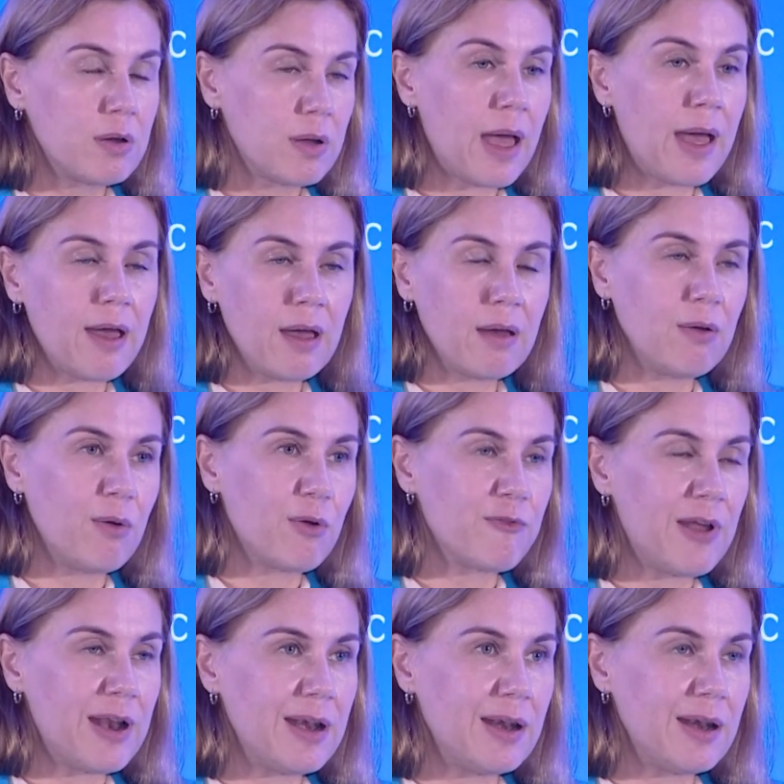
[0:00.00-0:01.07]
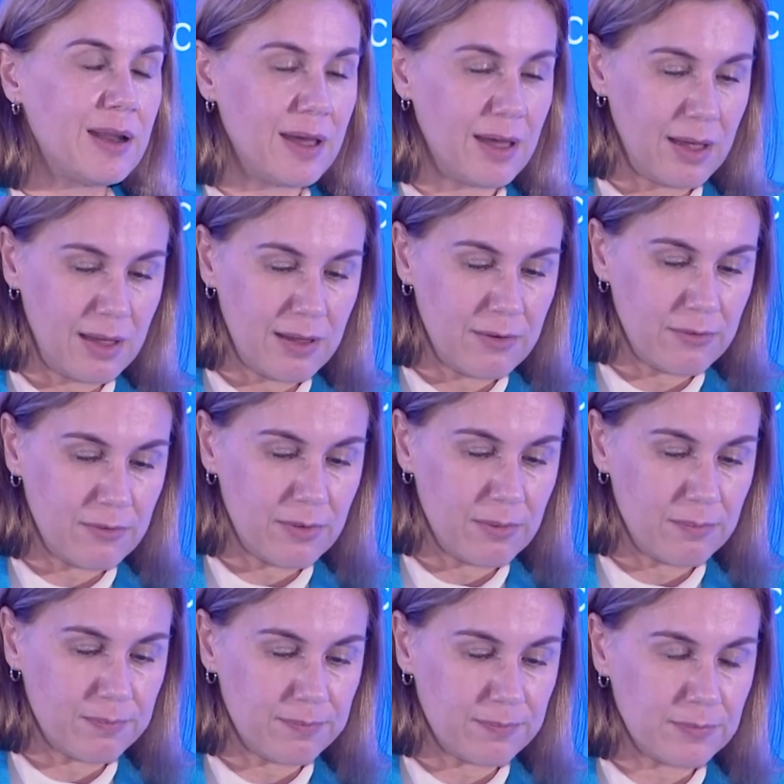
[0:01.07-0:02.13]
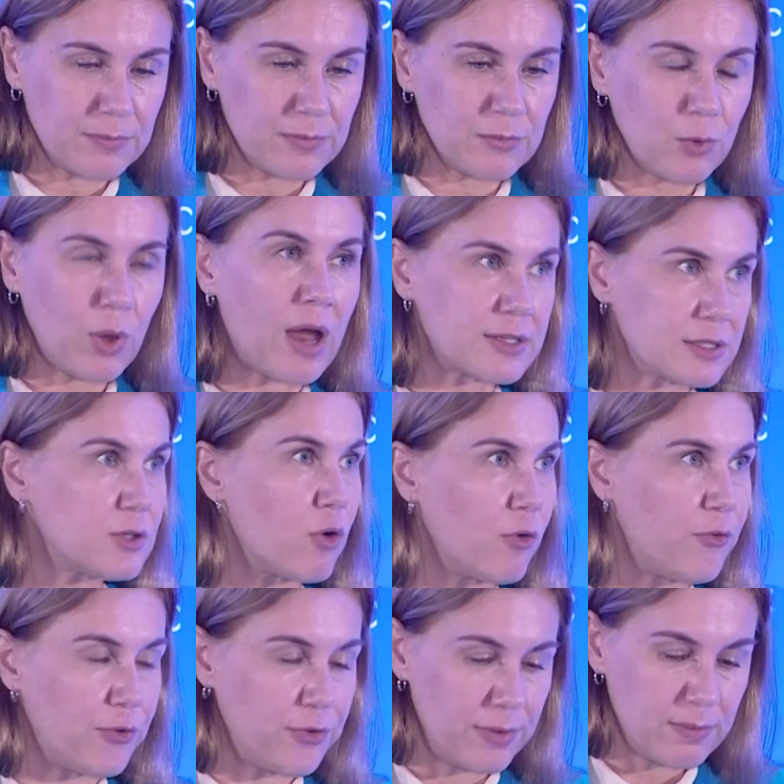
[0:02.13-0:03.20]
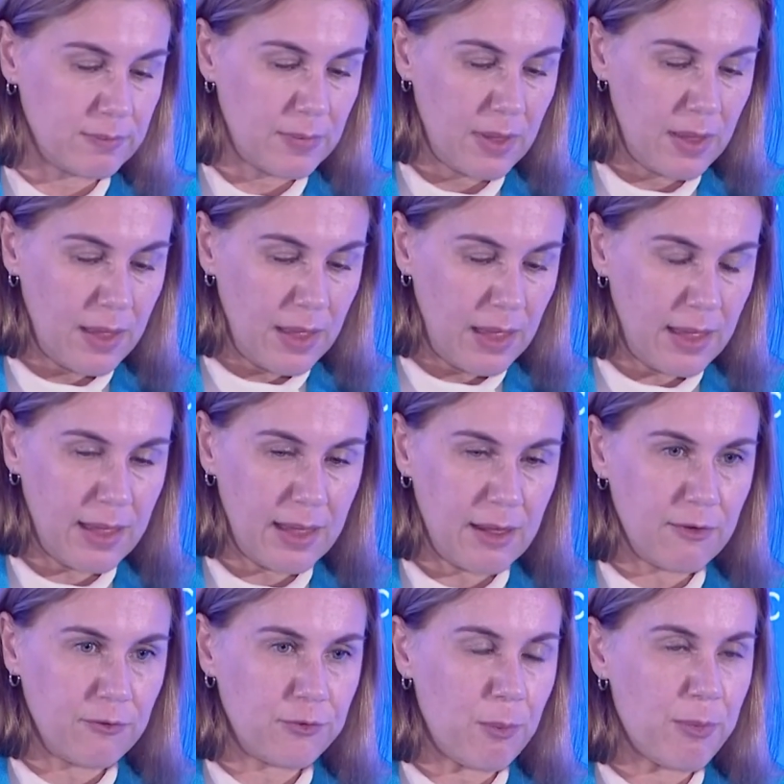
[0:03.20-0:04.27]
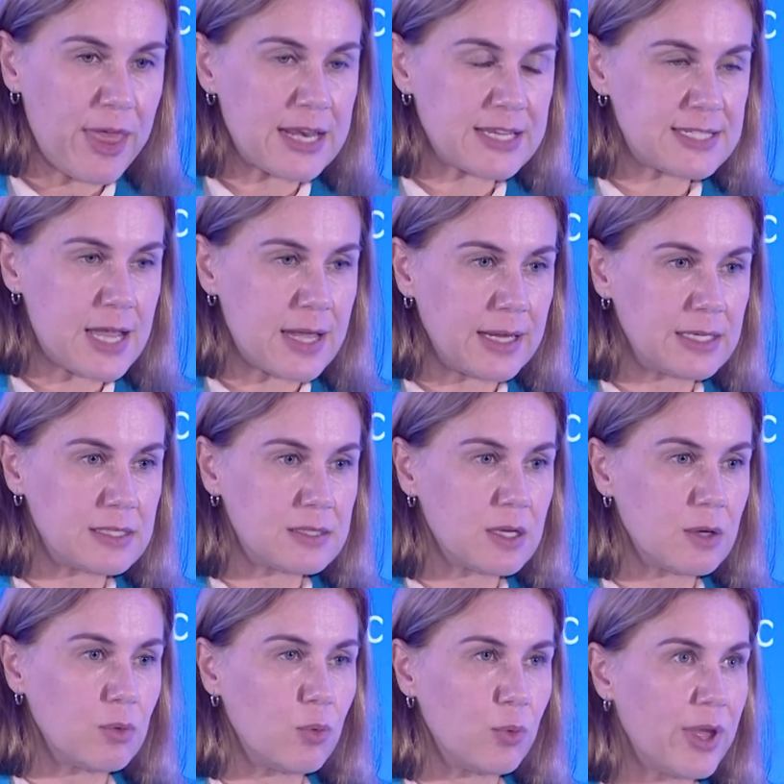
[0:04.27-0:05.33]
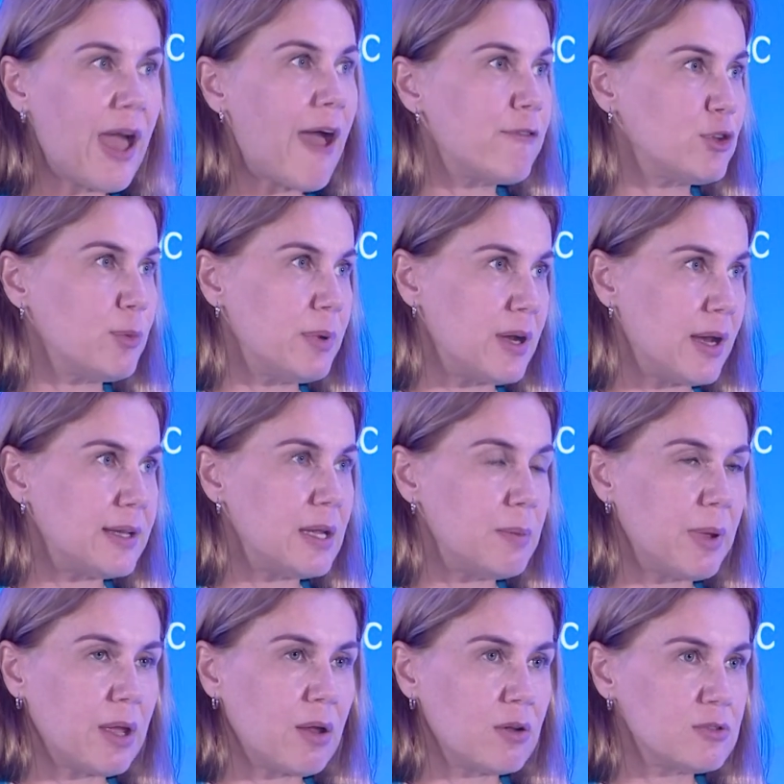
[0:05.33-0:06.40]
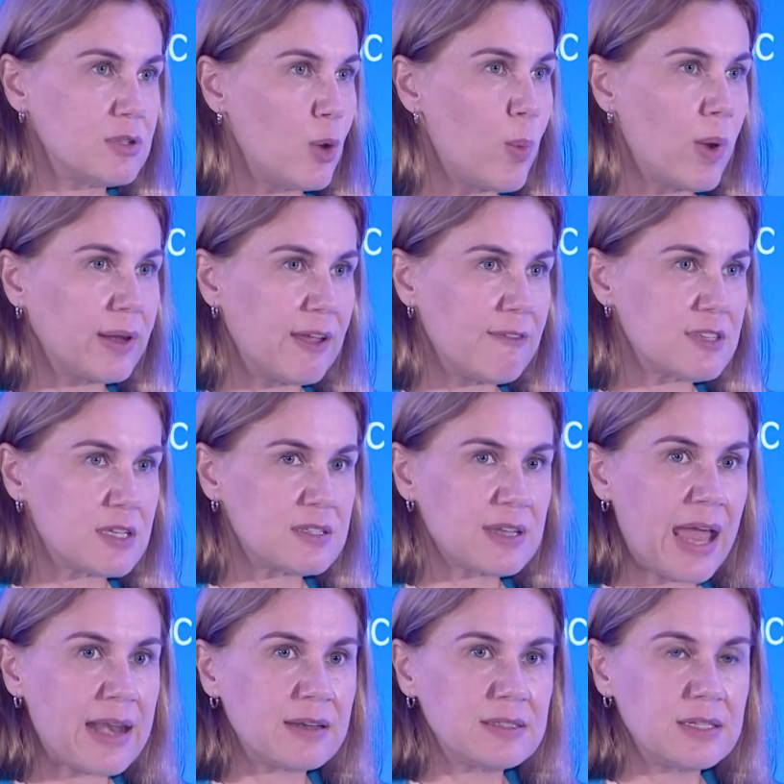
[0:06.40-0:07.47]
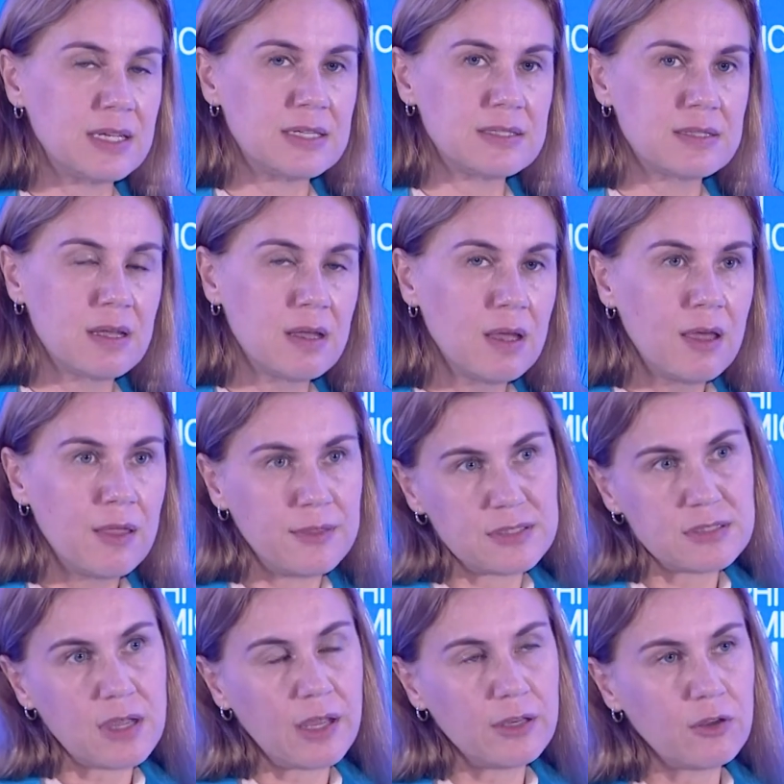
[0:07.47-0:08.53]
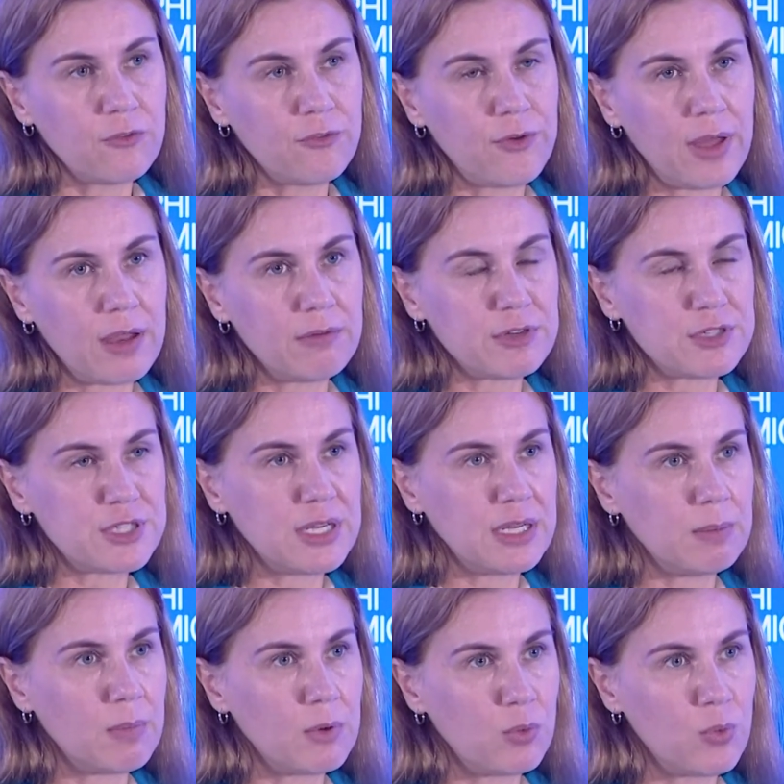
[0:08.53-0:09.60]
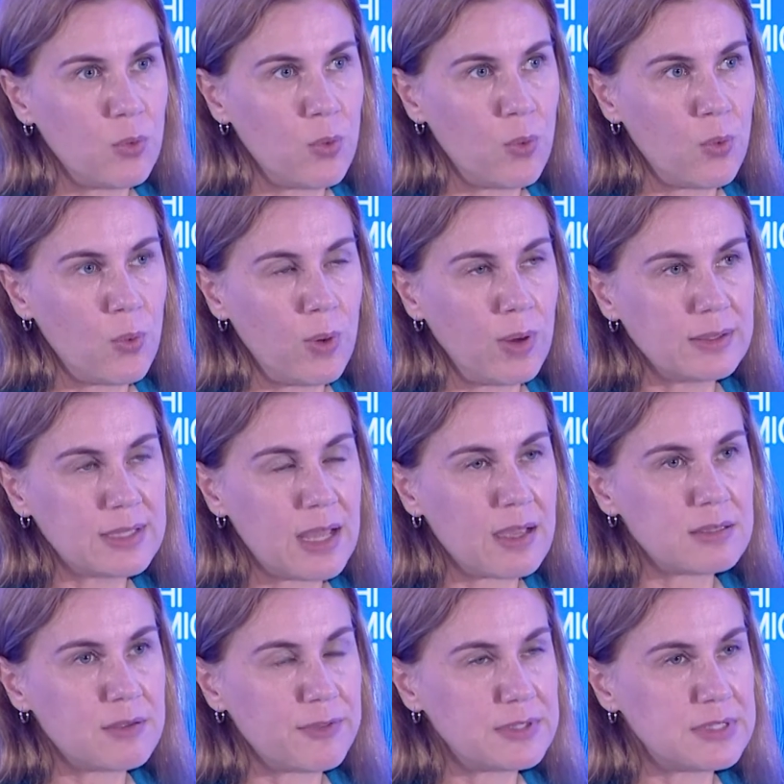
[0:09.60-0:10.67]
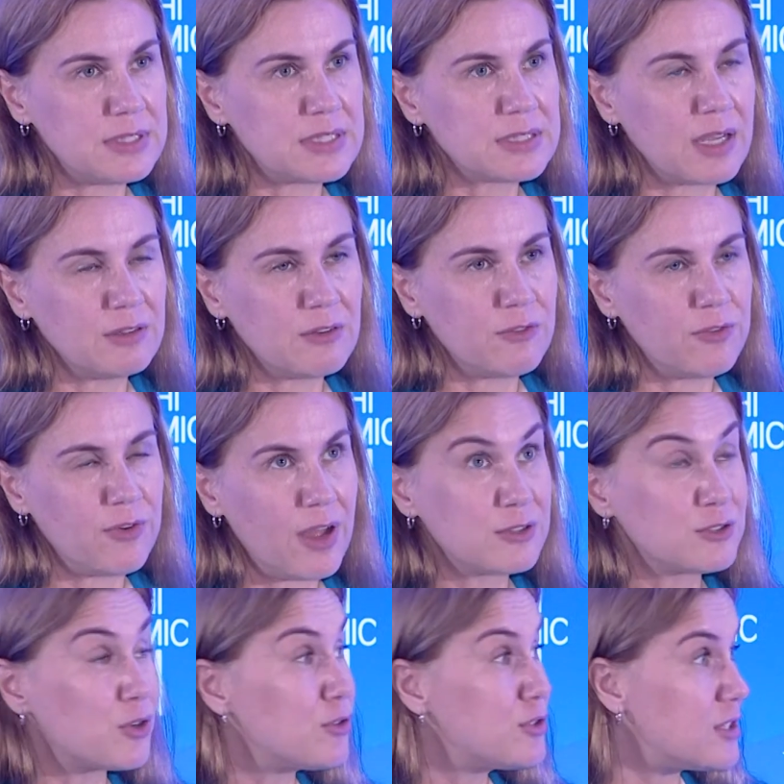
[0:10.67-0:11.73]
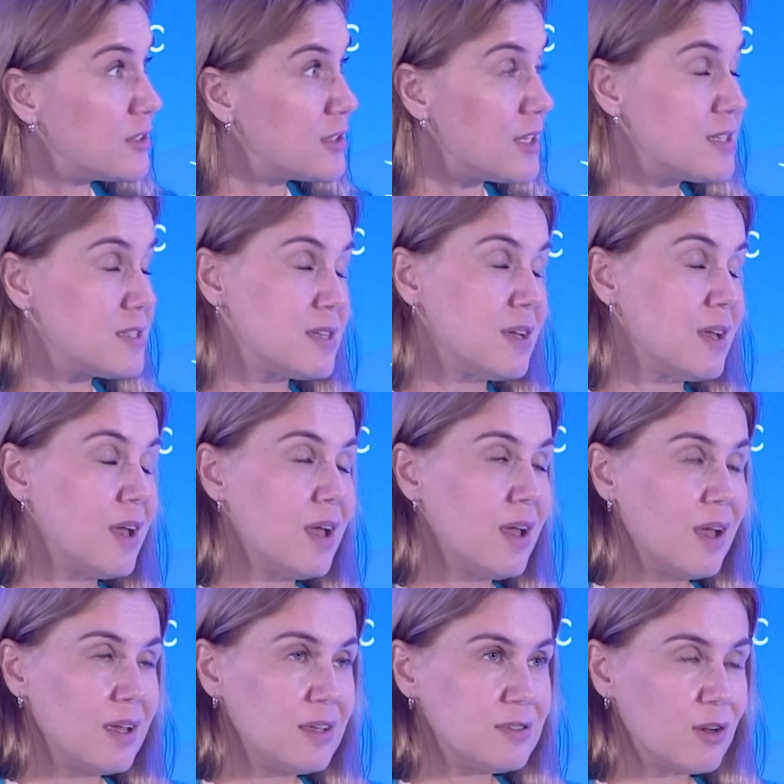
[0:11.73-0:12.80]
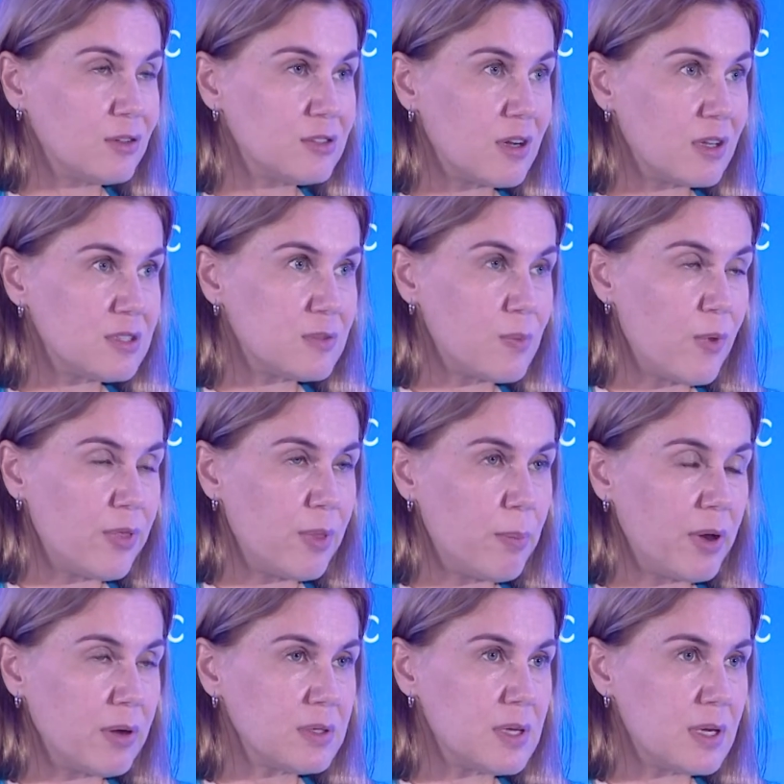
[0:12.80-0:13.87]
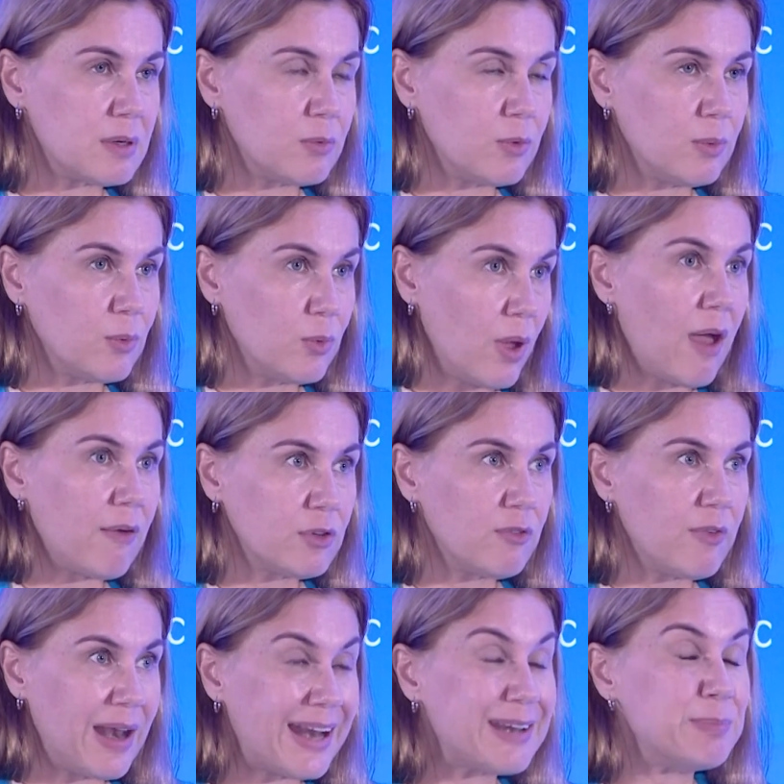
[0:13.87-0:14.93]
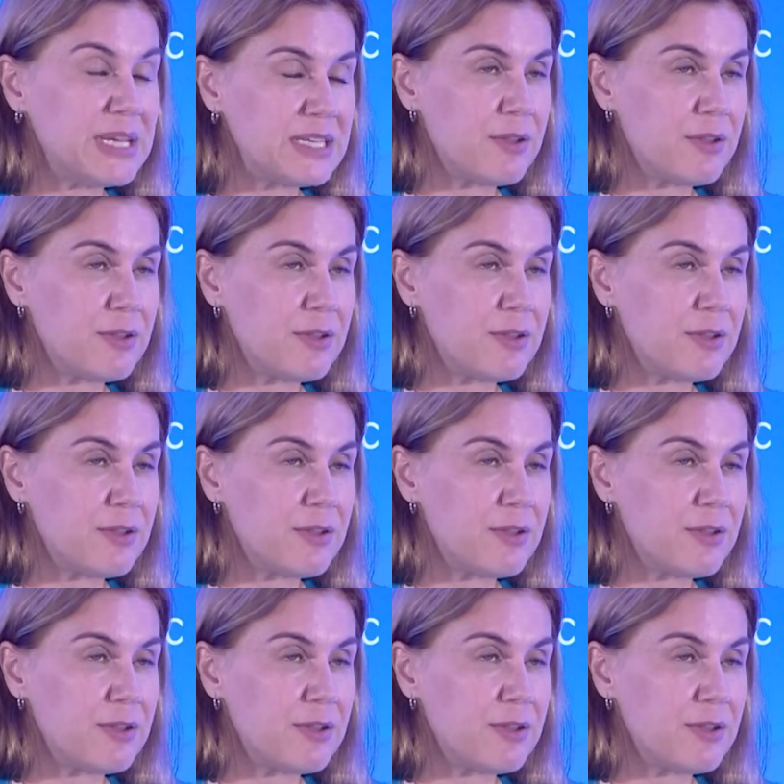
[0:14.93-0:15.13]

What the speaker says: or will cut off from their side. So we have to be ready, because no one gives us guarantees. This kind of regime who does these kind of atrocities is not trustworthy partner. We have to well admit